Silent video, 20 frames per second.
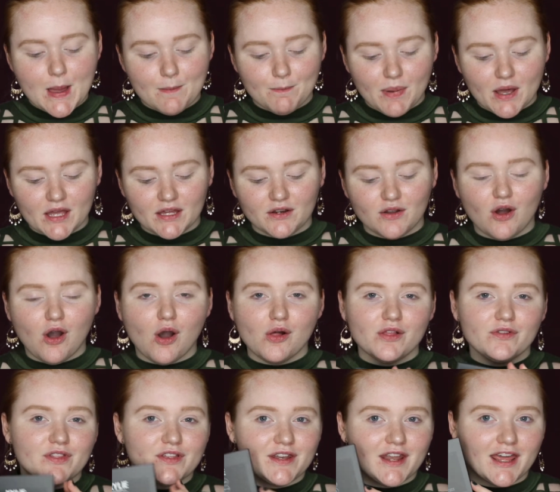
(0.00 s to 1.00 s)
But all
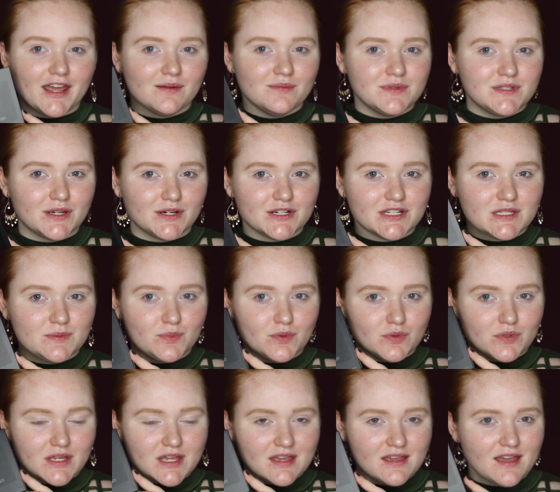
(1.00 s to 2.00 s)
of the names are
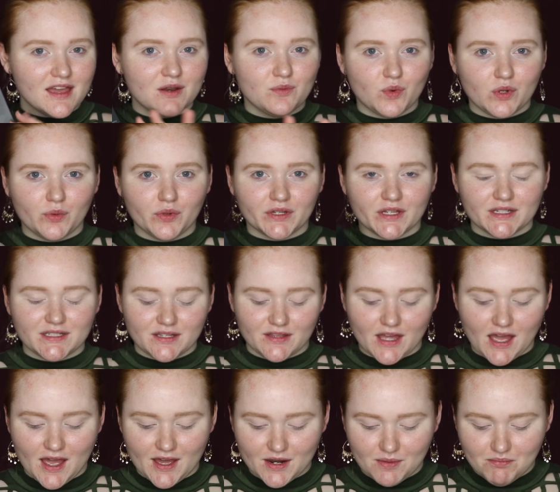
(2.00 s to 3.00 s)
spooky and we will get to
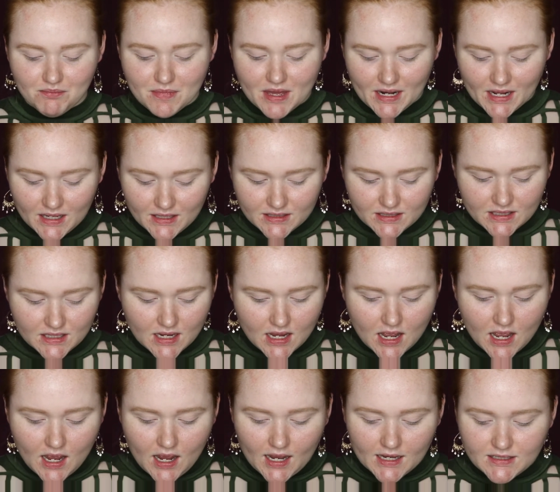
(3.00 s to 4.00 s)
that in a minute.
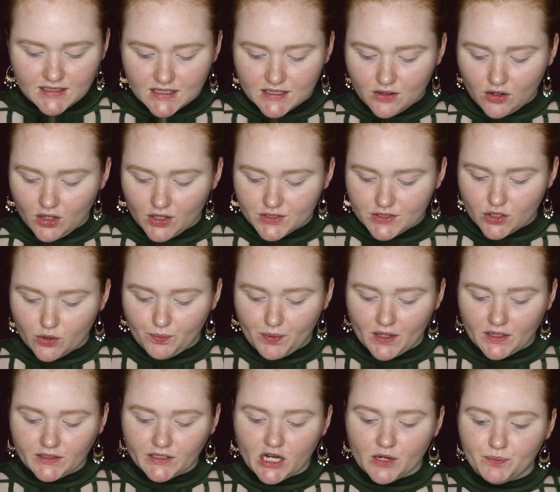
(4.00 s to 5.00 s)
I did also
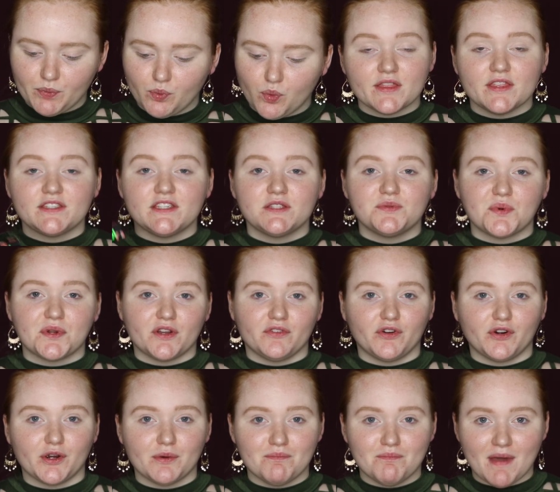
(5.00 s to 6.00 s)
pick up, okay, this is one of
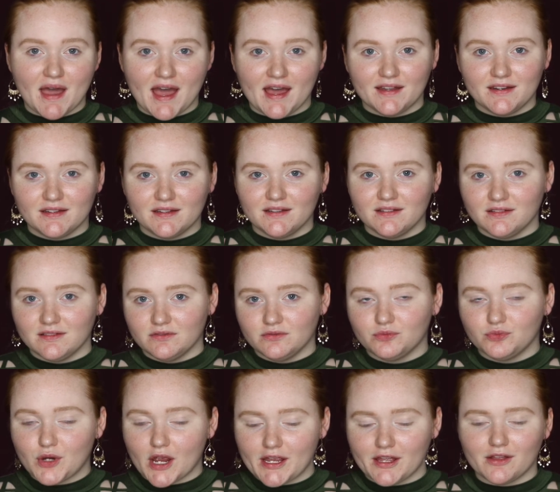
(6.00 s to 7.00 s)
her matte
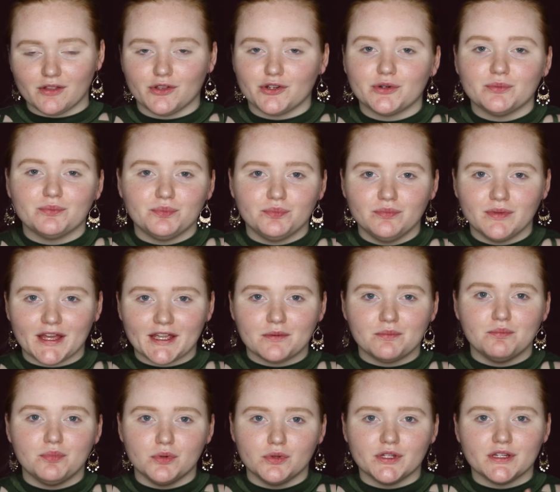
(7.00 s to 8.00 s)
regular
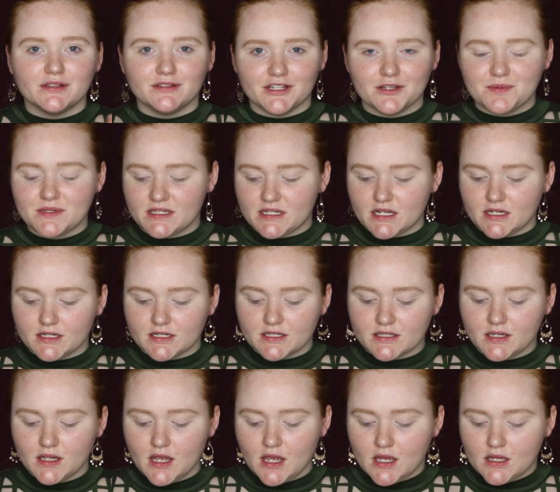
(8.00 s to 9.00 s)
like bullet
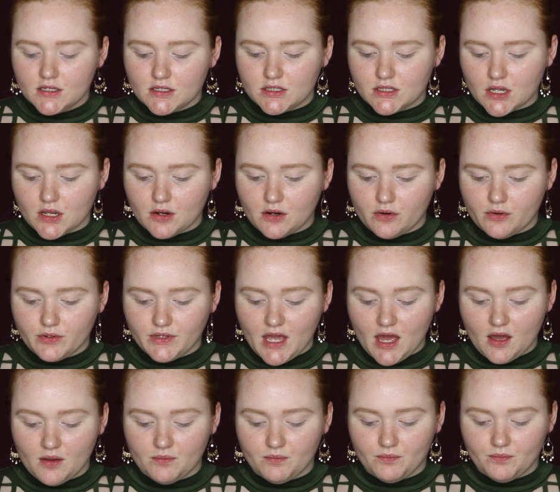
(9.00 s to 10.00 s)
lipsticks. So
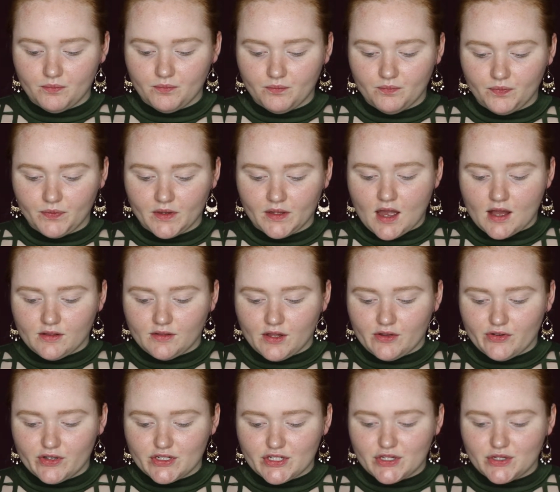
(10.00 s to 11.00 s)
yeah, I
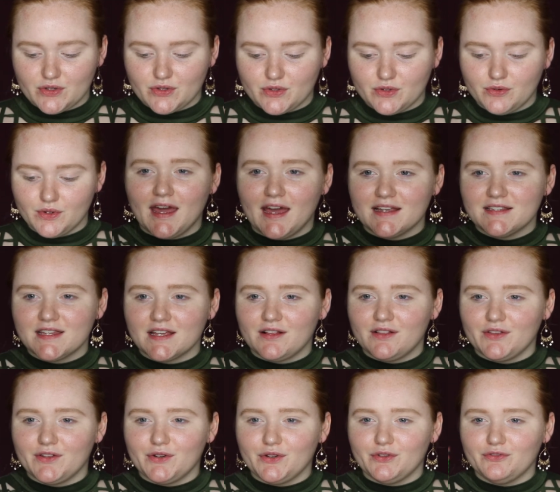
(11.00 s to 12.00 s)
love it too. It has like
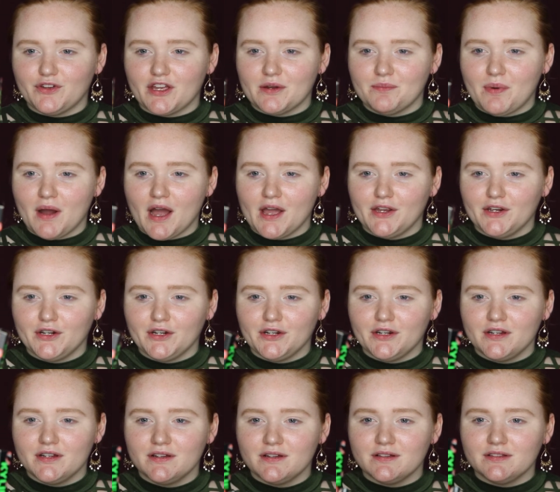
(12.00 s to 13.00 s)
little
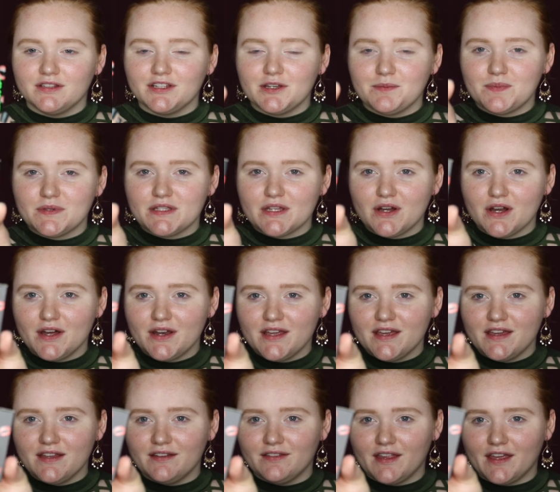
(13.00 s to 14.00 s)
vampire lips on
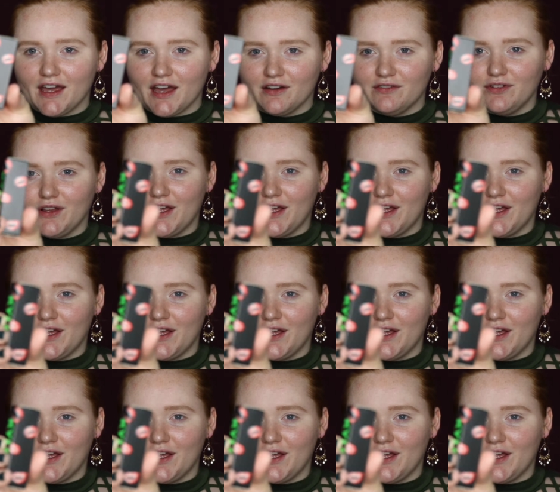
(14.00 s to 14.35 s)
it and they have